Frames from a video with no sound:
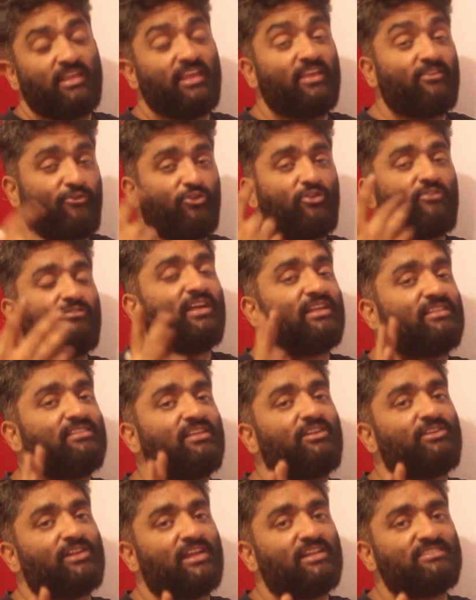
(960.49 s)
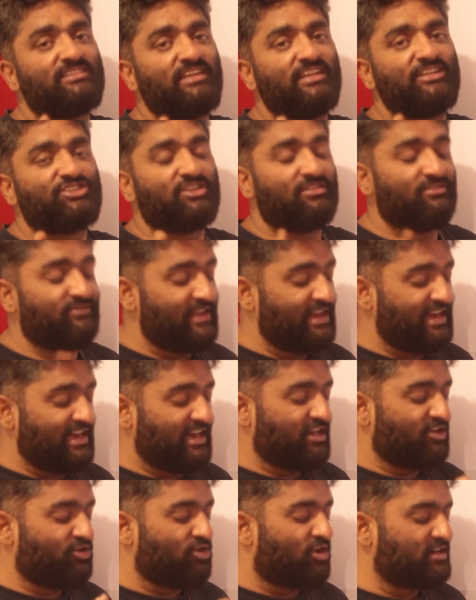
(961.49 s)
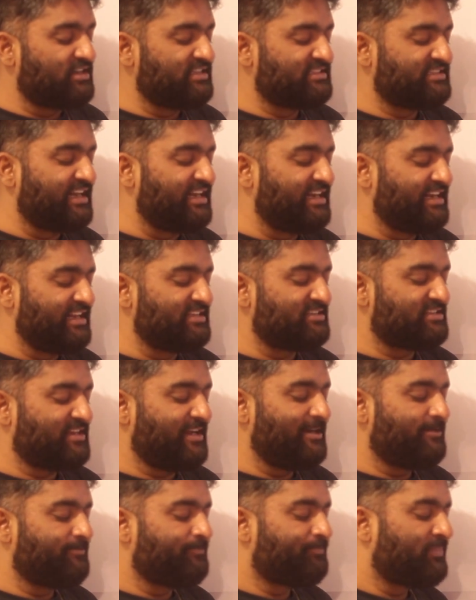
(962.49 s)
If you done the translation well and I got the sentence right.